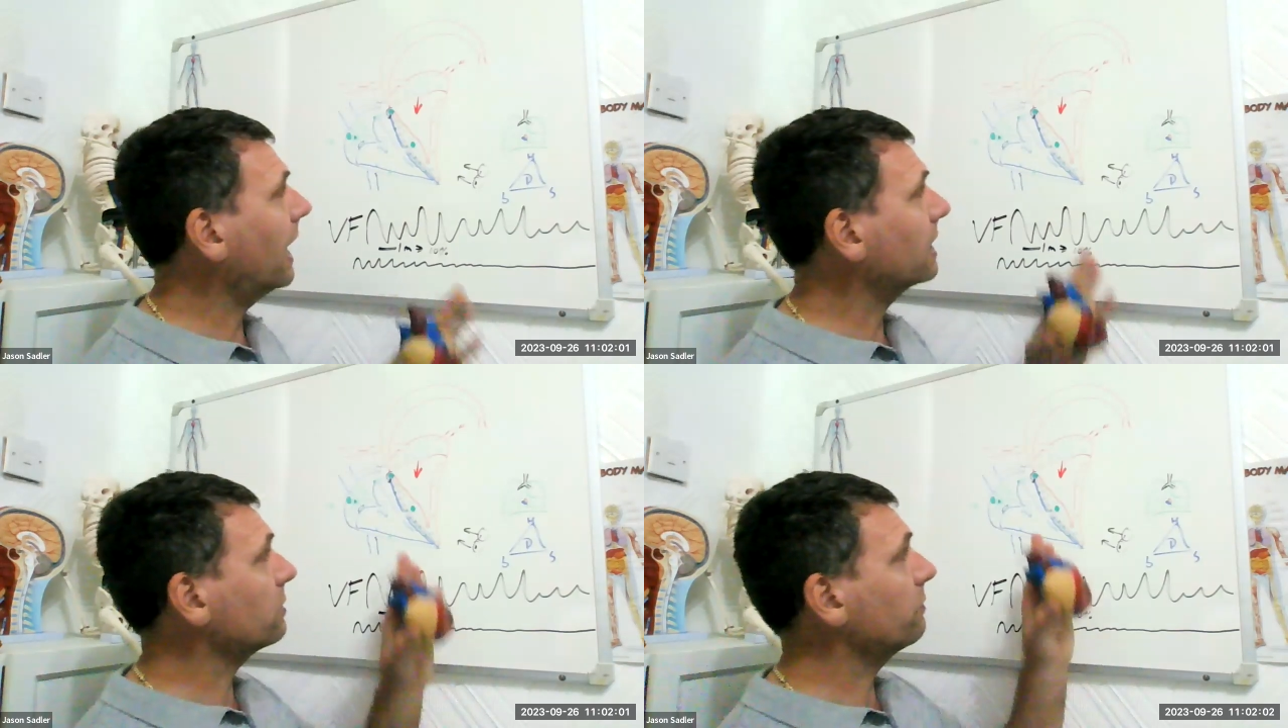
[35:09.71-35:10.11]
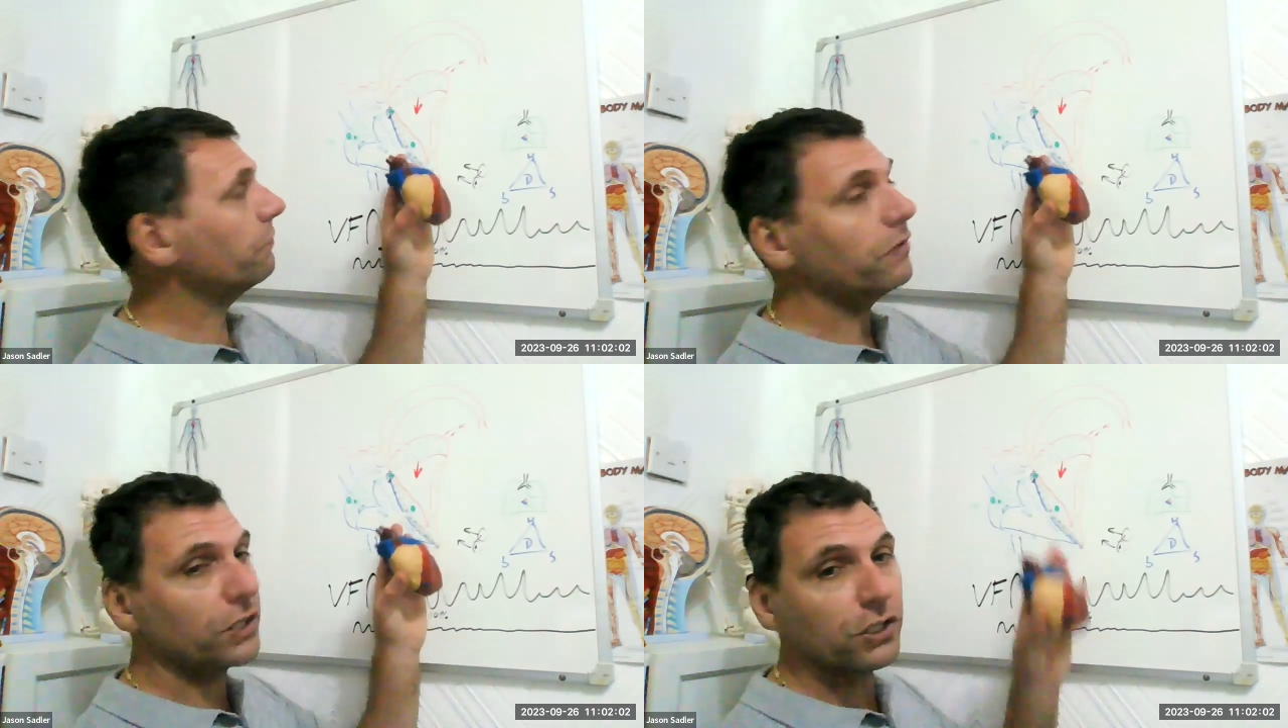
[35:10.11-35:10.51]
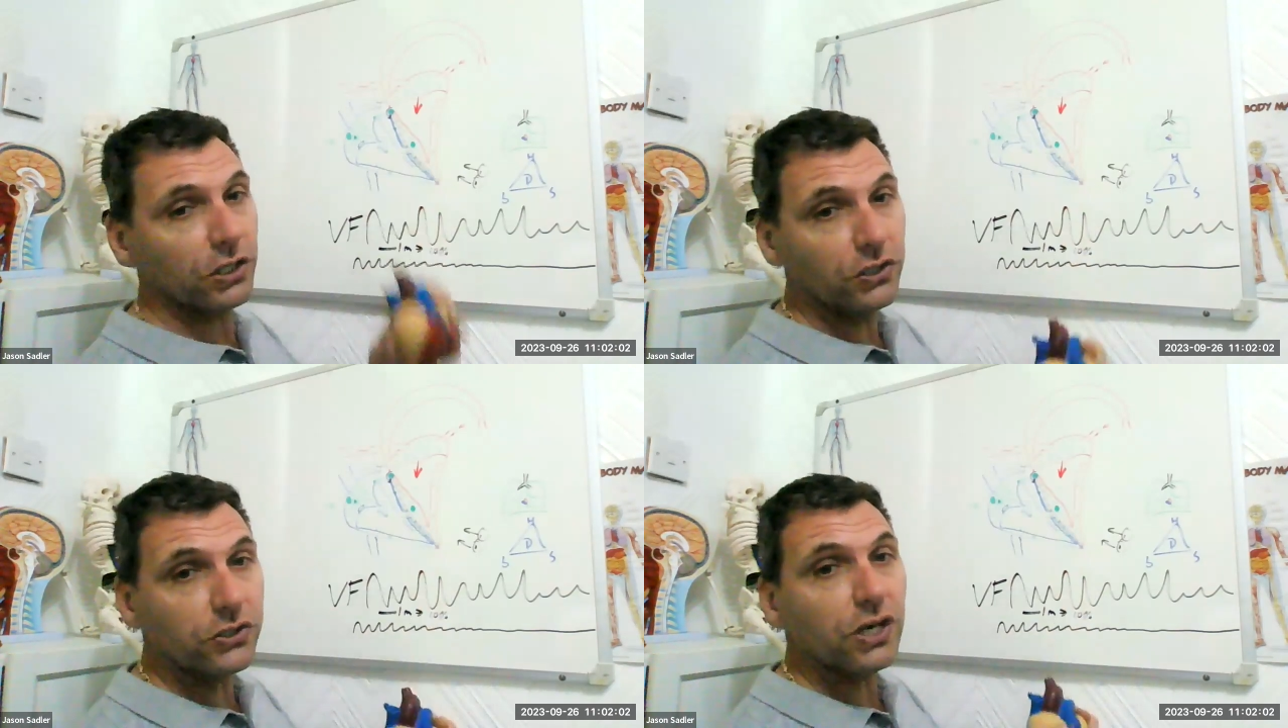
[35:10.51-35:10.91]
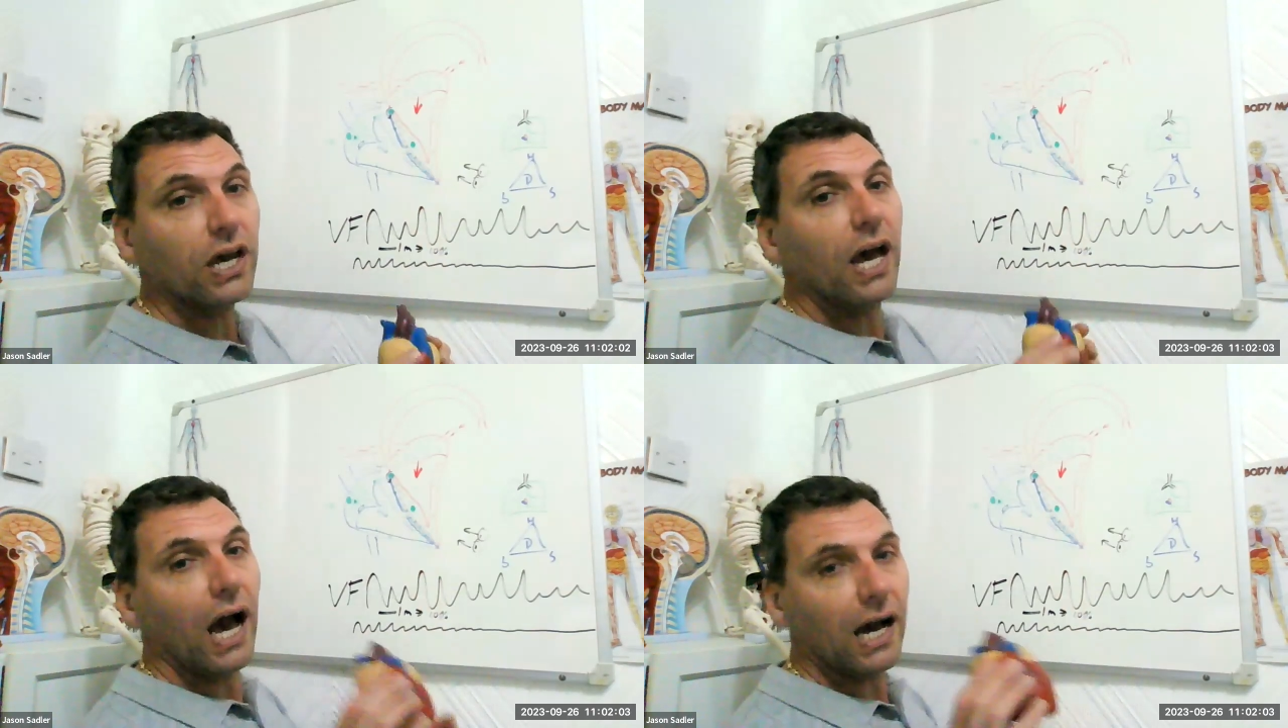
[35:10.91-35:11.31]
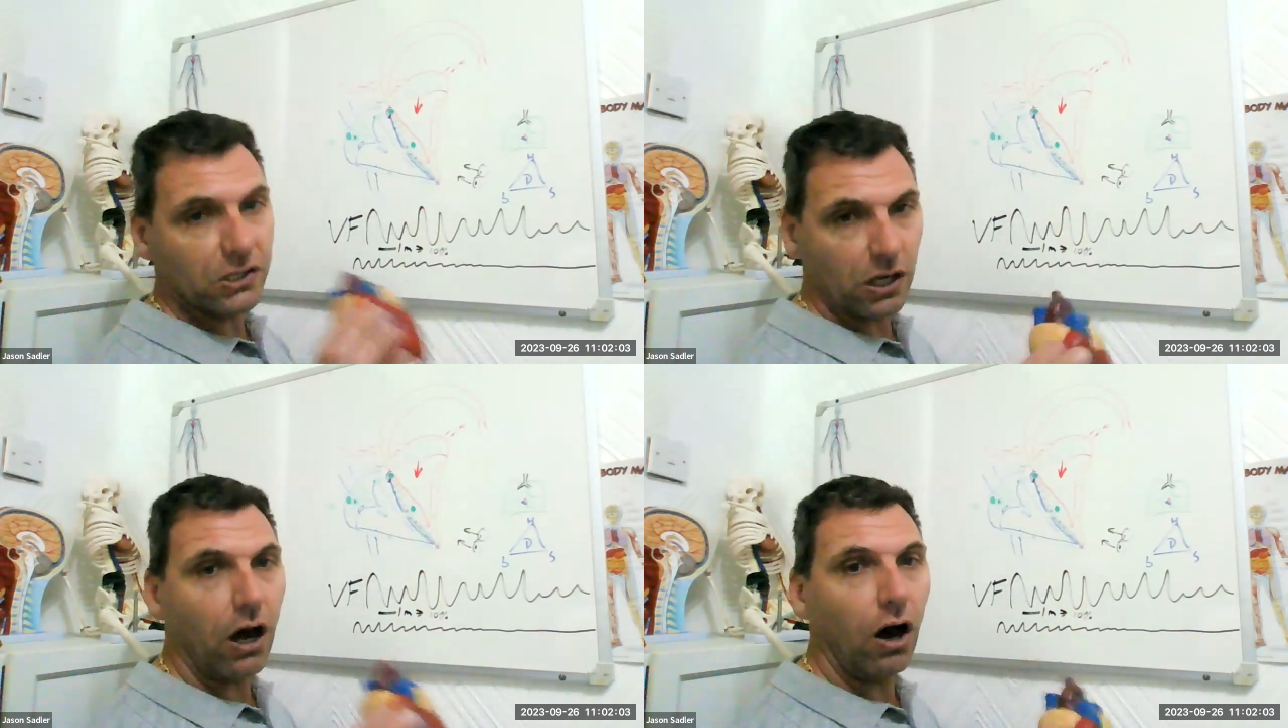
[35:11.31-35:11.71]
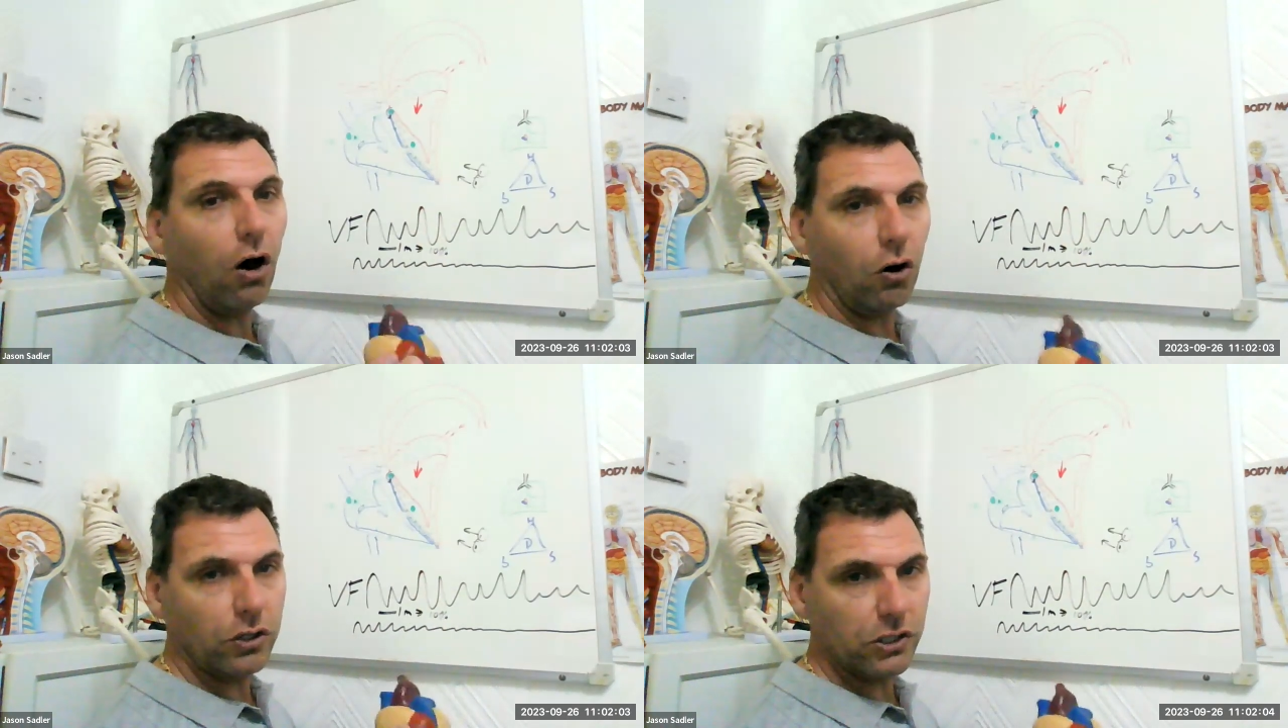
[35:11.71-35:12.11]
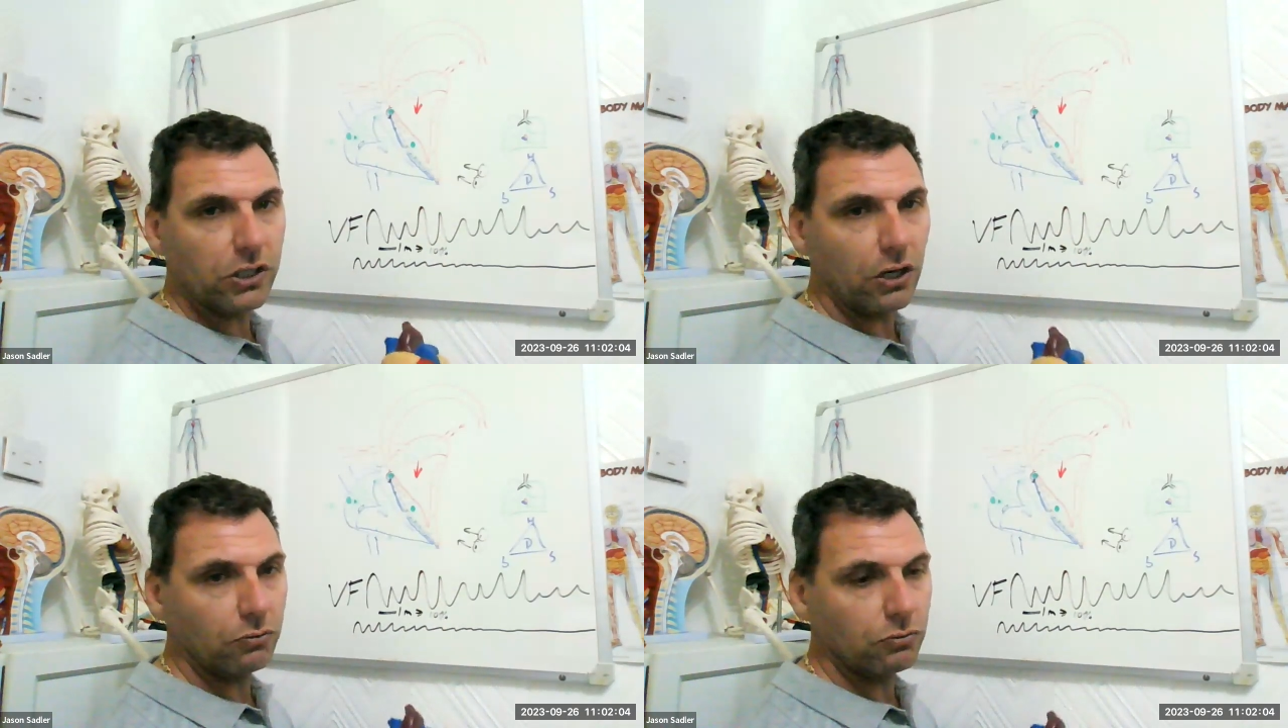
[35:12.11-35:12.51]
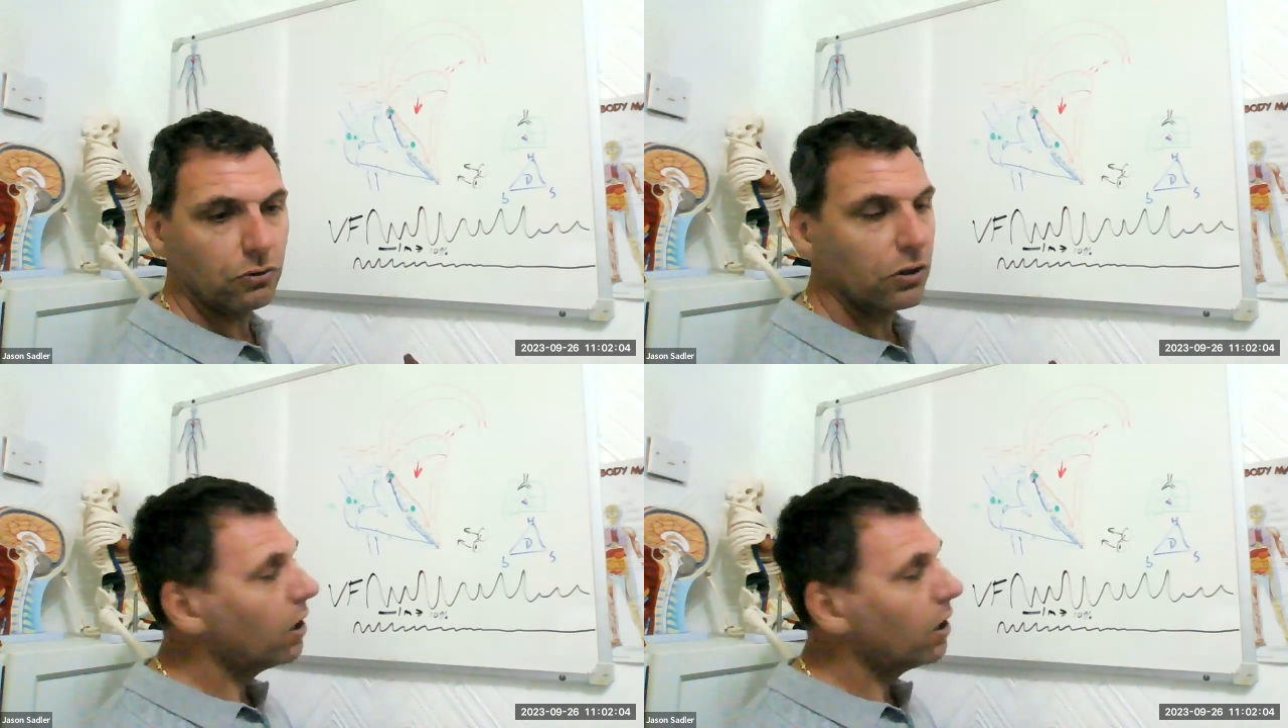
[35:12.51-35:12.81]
as efficient as the heart on its own.